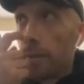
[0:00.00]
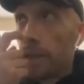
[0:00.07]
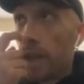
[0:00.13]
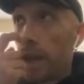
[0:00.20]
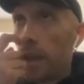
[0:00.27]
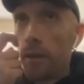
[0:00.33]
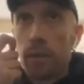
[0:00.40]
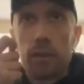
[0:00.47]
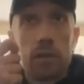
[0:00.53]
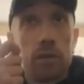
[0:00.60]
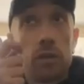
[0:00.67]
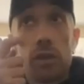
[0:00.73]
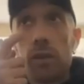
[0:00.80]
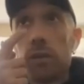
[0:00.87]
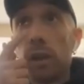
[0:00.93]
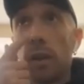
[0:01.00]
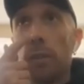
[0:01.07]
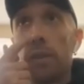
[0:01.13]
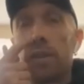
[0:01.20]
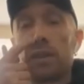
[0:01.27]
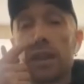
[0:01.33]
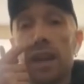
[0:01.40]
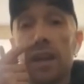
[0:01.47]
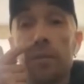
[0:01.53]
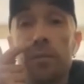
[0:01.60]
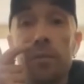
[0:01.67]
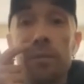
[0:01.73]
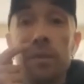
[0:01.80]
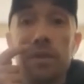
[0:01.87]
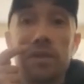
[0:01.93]
yeah, it was cool. Like, we just
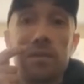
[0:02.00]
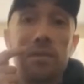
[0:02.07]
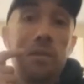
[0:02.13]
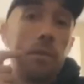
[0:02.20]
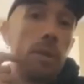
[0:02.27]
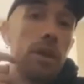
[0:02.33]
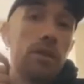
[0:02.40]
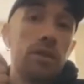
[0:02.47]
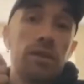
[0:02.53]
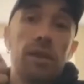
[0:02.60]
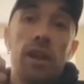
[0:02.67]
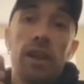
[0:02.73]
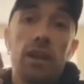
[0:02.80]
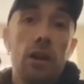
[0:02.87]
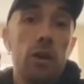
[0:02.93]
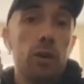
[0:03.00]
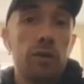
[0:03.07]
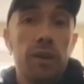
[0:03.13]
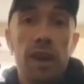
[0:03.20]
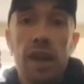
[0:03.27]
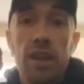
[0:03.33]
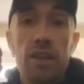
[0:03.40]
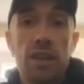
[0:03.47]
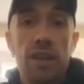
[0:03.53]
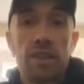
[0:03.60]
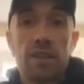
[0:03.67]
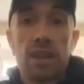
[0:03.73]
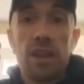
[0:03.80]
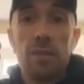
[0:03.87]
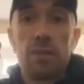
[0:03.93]
had a bunch of like old
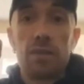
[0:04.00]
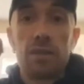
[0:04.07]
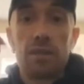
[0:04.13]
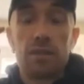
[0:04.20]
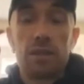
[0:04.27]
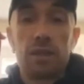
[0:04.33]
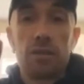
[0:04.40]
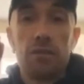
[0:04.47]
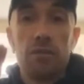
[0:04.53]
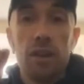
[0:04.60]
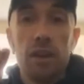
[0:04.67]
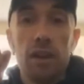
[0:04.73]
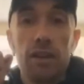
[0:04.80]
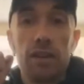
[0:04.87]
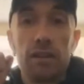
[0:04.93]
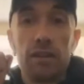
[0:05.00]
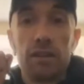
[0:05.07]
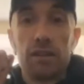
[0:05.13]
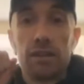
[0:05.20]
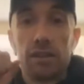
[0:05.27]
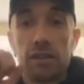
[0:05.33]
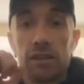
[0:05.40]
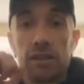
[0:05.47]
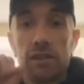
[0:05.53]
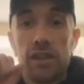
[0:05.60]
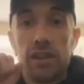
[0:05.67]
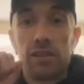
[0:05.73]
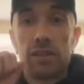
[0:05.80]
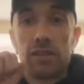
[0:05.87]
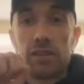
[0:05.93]
VHS tapes to convert to
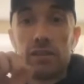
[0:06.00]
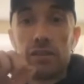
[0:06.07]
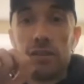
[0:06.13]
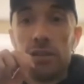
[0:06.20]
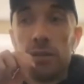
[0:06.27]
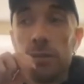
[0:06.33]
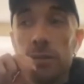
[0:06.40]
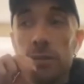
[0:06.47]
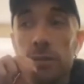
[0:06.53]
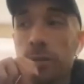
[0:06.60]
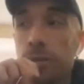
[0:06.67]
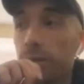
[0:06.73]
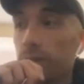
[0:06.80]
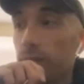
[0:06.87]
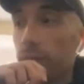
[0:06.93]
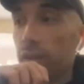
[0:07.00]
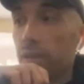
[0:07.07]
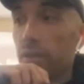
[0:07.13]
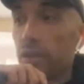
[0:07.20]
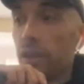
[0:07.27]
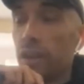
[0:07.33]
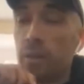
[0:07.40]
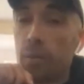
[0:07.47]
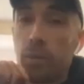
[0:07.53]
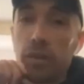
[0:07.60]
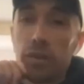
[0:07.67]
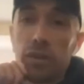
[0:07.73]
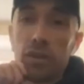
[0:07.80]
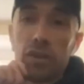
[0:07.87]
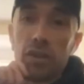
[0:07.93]
digital, and there was like a
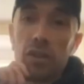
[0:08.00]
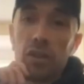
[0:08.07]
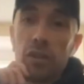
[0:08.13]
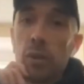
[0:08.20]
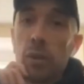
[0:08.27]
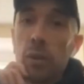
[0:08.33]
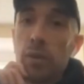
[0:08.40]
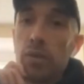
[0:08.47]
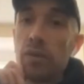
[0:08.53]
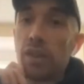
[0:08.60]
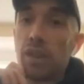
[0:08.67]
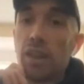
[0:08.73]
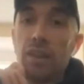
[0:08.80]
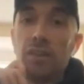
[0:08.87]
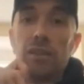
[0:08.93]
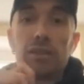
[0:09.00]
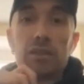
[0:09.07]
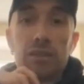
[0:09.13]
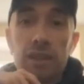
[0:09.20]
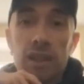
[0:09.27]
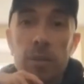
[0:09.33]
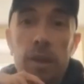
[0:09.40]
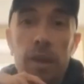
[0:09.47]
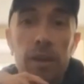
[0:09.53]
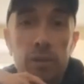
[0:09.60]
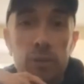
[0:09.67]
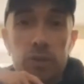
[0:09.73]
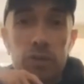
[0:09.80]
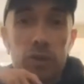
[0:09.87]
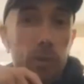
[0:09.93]
bunch of shows when we were just kids, and our
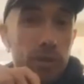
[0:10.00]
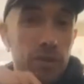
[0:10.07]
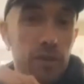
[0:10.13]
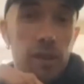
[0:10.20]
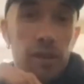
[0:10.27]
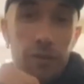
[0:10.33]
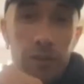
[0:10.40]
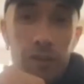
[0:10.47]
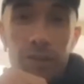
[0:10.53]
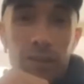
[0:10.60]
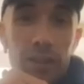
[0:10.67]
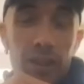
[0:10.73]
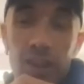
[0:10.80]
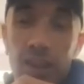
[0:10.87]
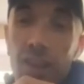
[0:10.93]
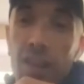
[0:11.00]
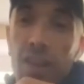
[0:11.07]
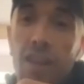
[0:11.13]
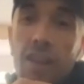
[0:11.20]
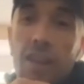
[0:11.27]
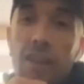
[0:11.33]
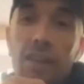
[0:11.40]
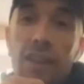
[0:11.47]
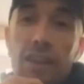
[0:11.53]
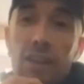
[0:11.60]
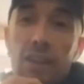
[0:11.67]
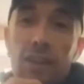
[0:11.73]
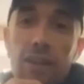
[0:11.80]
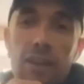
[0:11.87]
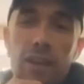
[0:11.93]
parents would drop us off and that
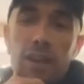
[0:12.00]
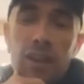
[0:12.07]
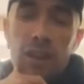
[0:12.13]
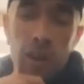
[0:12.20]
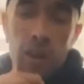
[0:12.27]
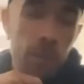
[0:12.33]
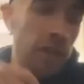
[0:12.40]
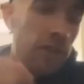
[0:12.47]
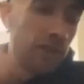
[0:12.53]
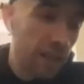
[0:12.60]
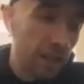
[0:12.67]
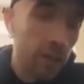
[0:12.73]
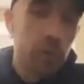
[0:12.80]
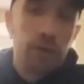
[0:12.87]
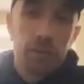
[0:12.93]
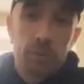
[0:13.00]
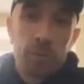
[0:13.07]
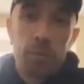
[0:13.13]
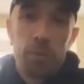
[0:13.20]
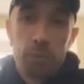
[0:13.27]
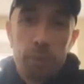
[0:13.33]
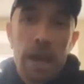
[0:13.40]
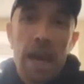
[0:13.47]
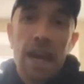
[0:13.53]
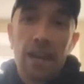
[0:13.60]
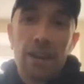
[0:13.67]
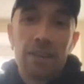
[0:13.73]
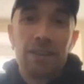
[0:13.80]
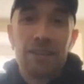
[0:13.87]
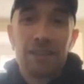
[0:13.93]
kind of thing. And the music was
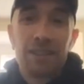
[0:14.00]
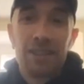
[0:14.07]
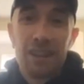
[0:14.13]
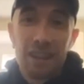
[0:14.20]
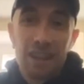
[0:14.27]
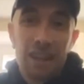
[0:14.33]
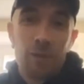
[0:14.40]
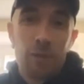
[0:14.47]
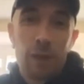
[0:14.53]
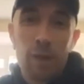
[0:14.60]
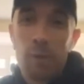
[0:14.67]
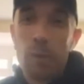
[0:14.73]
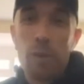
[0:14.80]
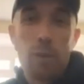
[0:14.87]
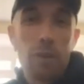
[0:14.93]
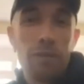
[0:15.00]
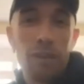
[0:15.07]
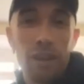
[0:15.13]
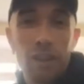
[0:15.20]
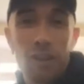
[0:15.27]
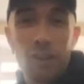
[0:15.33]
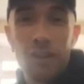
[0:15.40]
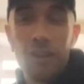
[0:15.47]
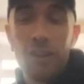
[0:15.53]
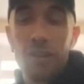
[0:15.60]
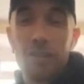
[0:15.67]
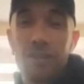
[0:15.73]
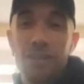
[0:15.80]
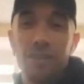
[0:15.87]
bad. Like, we weren't very good at